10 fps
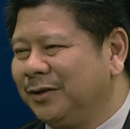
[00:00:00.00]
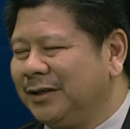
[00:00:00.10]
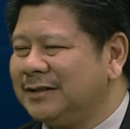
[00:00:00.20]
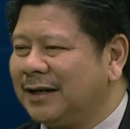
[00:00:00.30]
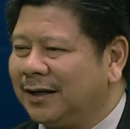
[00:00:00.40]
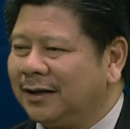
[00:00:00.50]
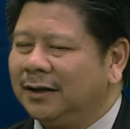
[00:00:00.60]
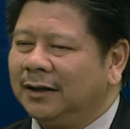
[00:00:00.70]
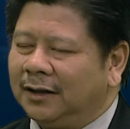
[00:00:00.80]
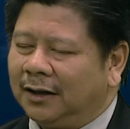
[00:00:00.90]
so these are
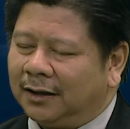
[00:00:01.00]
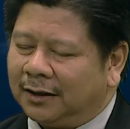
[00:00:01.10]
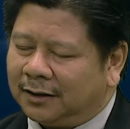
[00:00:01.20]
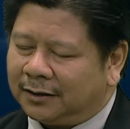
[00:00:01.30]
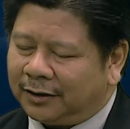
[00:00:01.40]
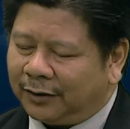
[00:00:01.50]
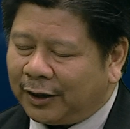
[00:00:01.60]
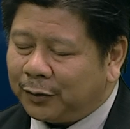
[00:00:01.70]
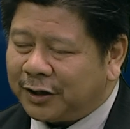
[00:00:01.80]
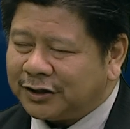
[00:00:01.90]

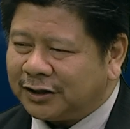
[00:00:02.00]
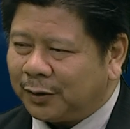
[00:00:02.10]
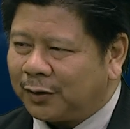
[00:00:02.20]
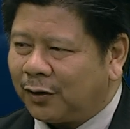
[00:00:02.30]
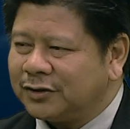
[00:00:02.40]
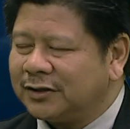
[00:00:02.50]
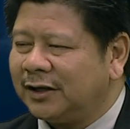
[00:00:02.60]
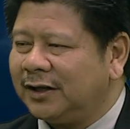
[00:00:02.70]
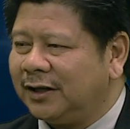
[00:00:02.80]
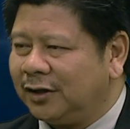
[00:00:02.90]
education that we
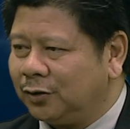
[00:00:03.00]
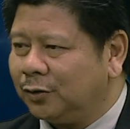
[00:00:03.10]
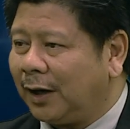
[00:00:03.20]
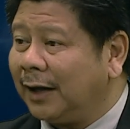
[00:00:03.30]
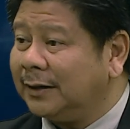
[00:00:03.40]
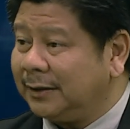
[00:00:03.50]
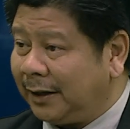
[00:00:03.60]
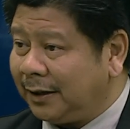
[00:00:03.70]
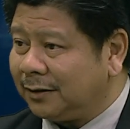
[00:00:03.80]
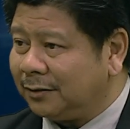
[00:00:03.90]
constantly need to
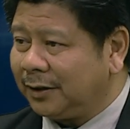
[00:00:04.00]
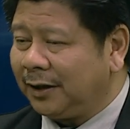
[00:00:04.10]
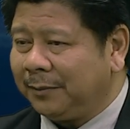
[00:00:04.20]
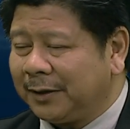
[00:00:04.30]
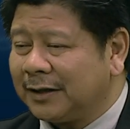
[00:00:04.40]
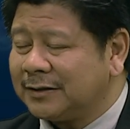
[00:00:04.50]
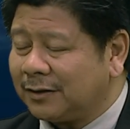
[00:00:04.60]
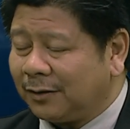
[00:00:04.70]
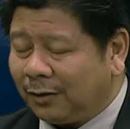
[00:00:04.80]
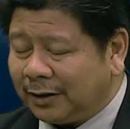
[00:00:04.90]
undertake. Okay,
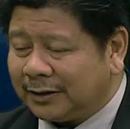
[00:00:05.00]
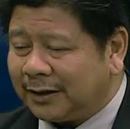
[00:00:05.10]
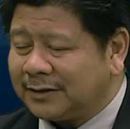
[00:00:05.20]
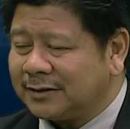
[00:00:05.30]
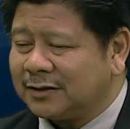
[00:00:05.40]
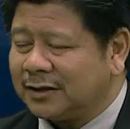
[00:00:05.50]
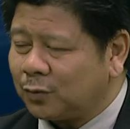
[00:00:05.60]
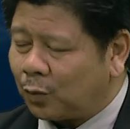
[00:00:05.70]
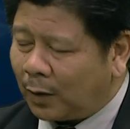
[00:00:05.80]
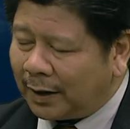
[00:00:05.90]
because all it takes is
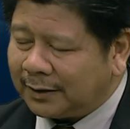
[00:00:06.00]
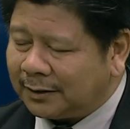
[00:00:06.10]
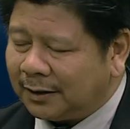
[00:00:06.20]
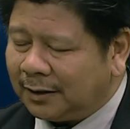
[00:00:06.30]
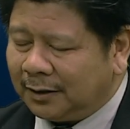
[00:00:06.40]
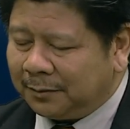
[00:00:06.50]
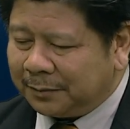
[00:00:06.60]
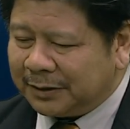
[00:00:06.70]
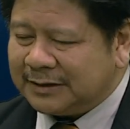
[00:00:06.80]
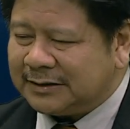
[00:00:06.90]
just one
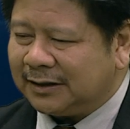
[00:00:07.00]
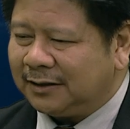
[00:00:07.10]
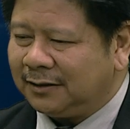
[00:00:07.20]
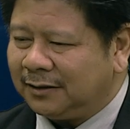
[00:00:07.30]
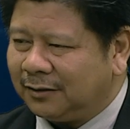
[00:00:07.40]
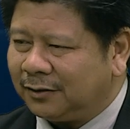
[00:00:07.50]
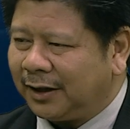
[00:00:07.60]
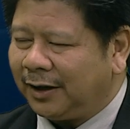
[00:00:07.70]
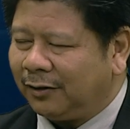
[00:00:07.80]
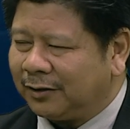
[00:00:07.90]
person,
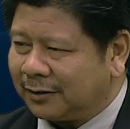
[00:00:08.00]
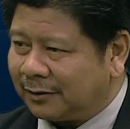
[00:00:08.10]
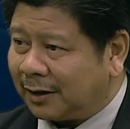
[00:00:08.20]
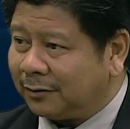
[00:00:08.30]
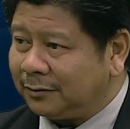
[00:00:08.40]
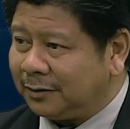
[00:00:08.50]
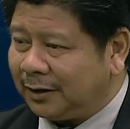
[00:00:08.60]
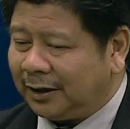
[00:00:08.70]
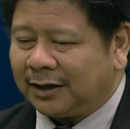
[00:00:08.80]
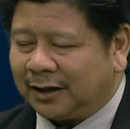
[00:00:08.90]
okay, on the ground
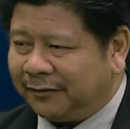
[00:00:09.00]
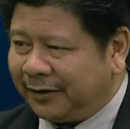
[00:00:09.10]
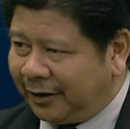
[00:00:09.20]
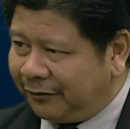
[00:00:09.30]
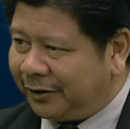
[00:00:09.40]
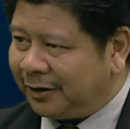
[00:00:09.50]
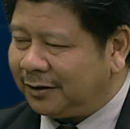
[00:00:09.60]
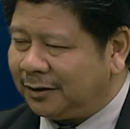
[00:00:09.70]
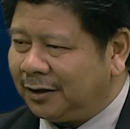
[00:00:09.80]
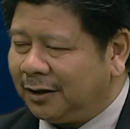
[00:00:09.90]
in a given
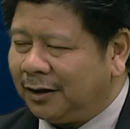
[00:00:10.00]
area,